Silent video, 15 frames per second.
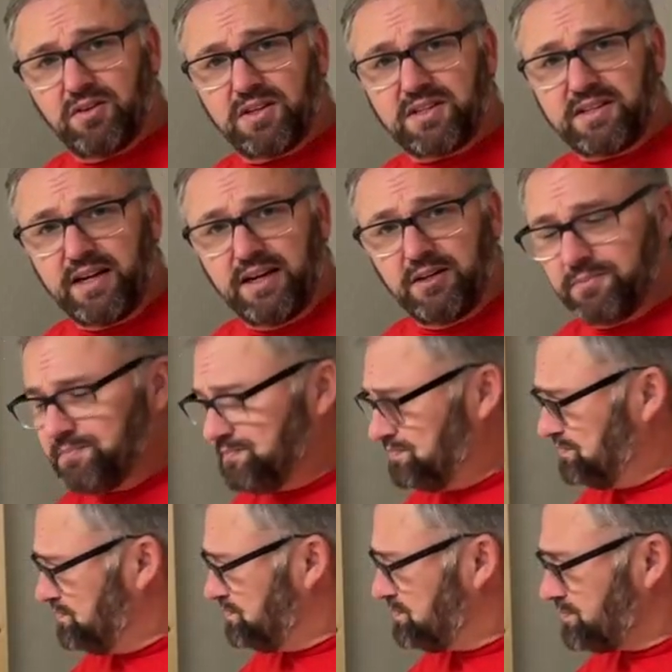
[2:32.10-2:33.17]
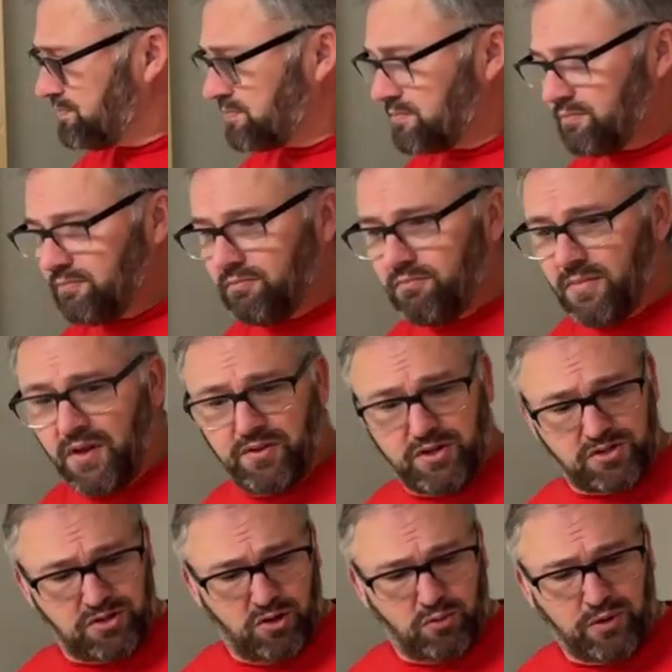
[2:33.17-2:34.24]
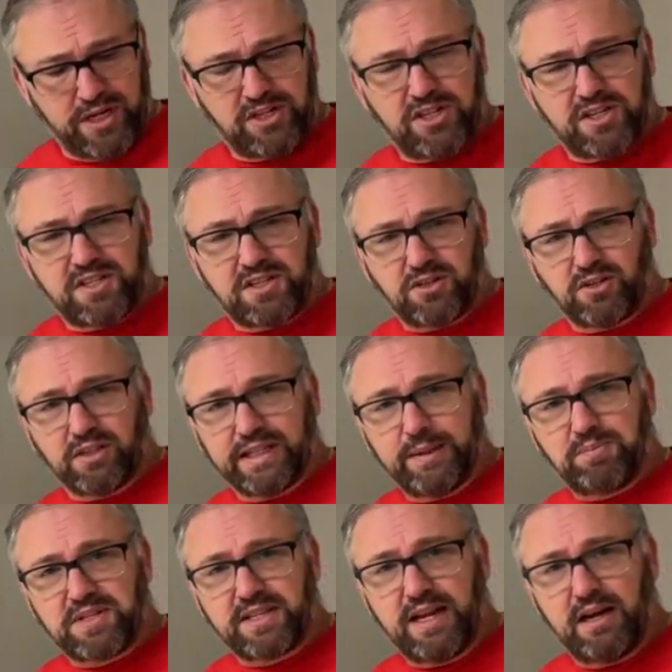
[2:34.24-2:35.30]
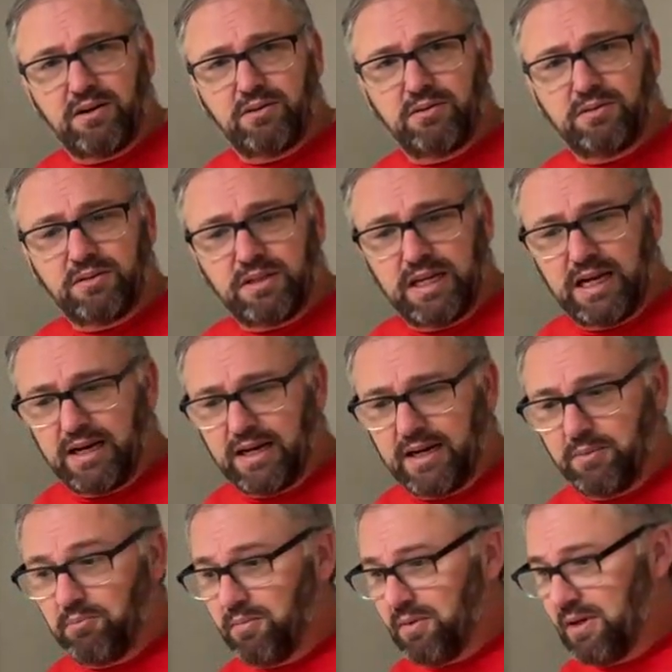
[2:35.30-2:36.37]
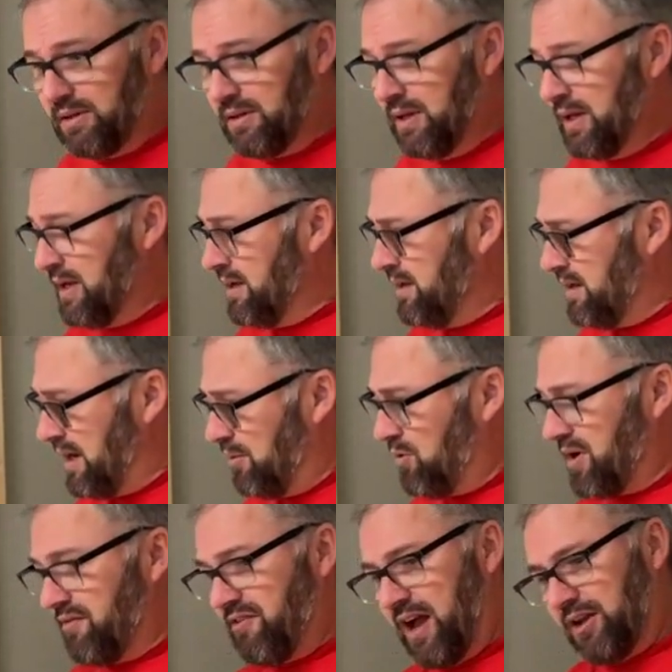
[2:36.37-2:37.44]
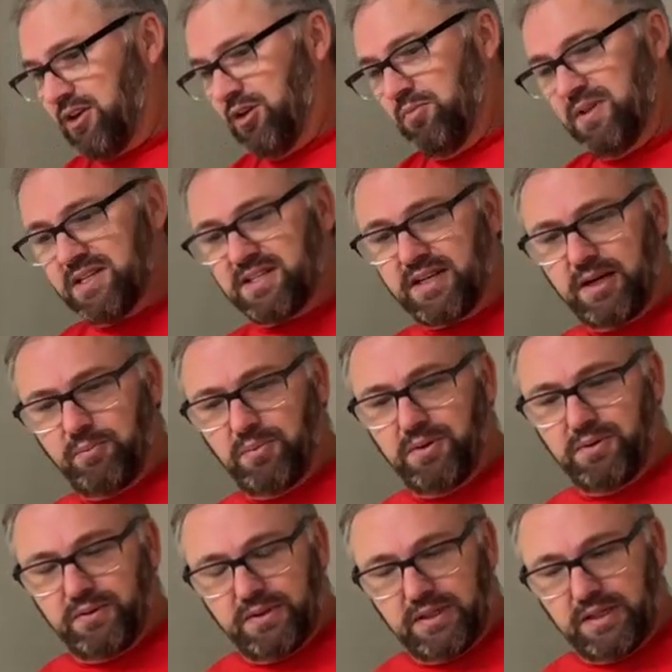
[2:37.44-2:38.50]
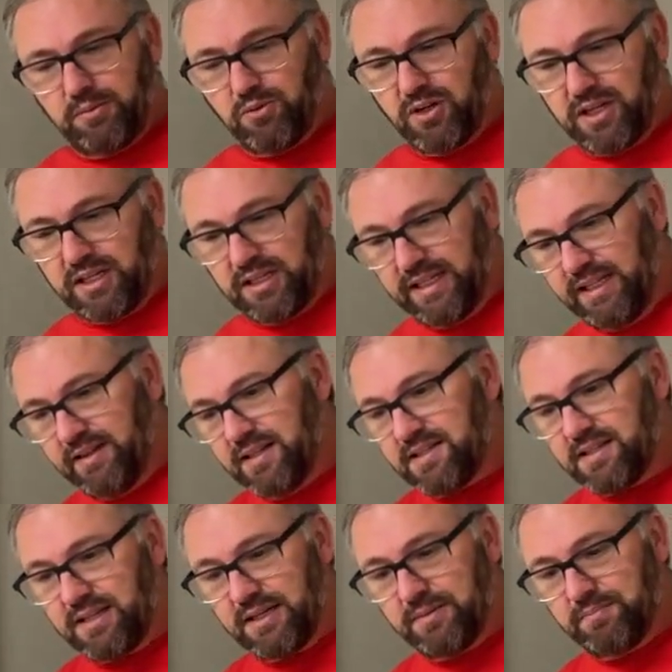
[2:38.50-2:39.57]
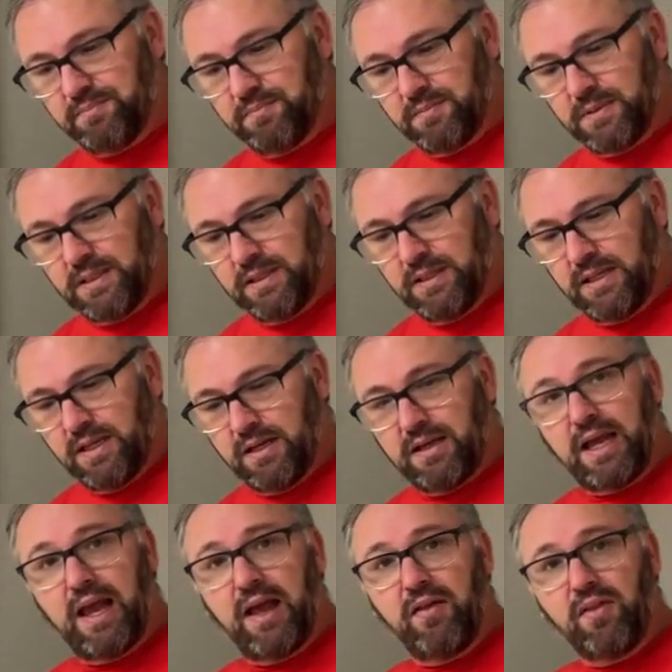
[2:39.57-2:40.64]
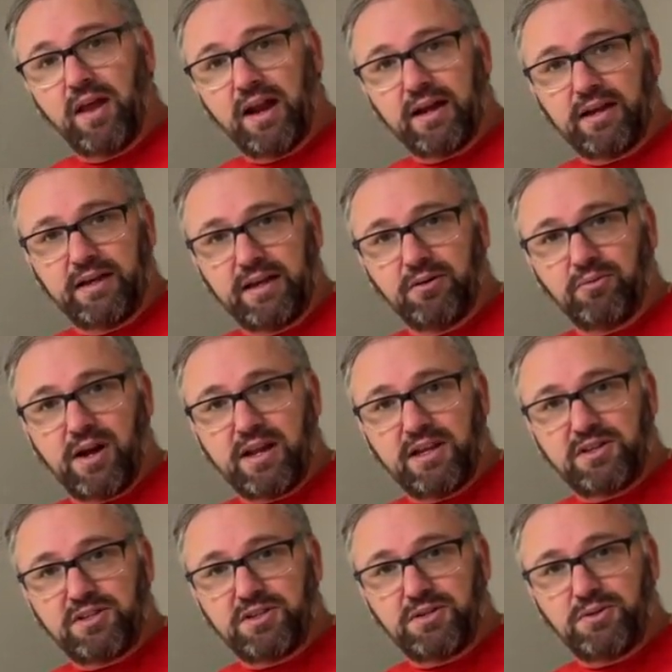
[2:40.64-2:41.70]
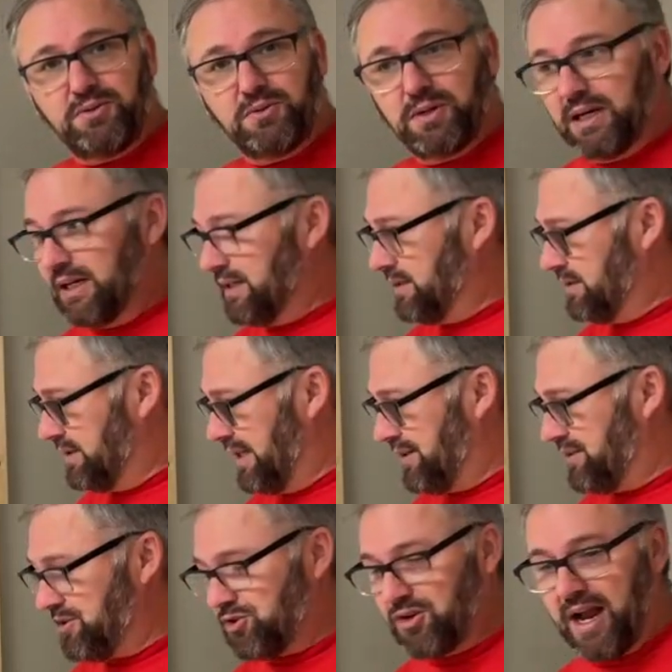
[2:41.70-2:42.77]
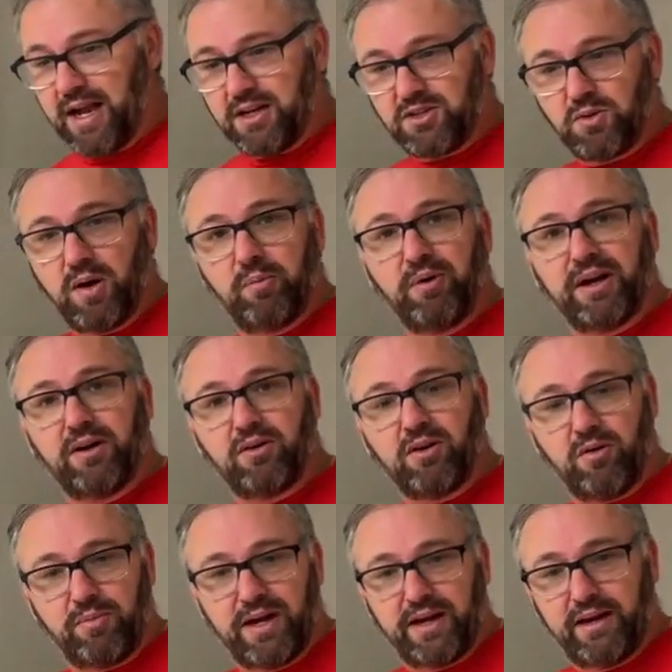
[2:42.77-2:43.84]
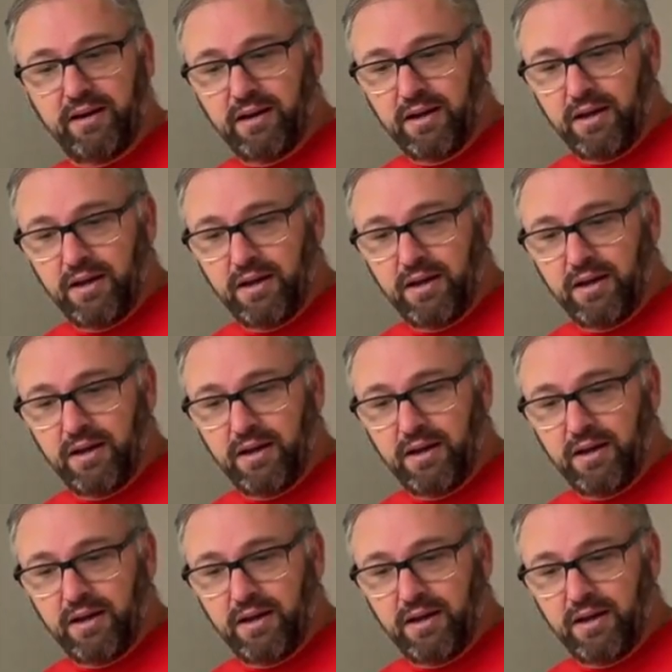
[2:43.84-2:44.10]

this down. There's no ridges or lips now. Um, I want to vacuum this up. I'm going to clean this up and then I can get ready to uh, lay the track. So I'll bring out all my